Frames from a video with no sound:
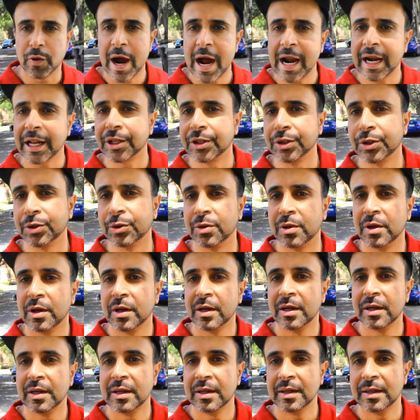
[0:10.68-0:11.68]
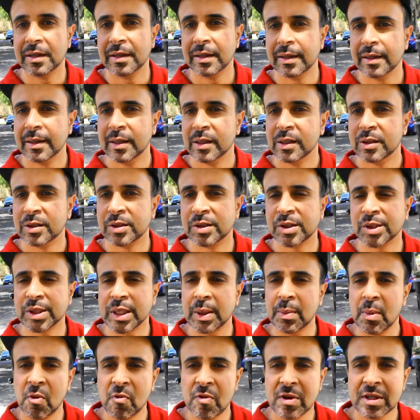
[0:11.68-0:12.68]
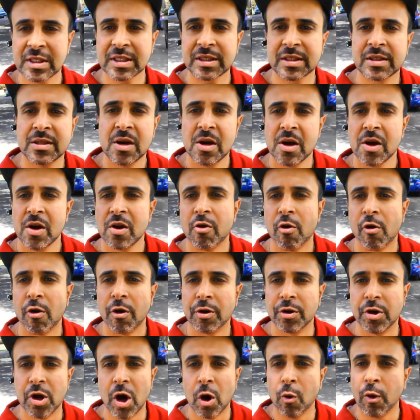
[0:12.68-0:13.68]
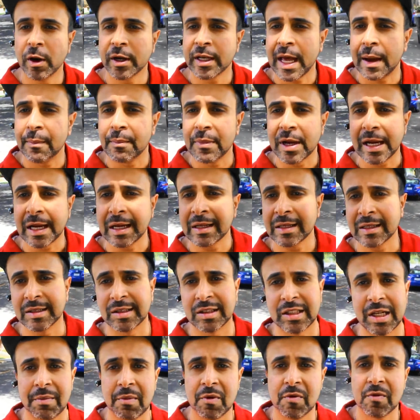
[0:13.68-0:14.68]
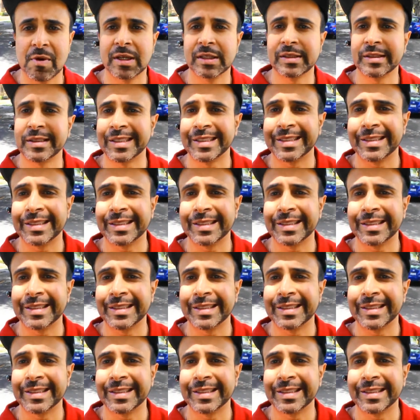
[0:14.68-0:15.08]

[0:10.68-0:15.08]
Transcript: attitude. Some of us know what that means and some of us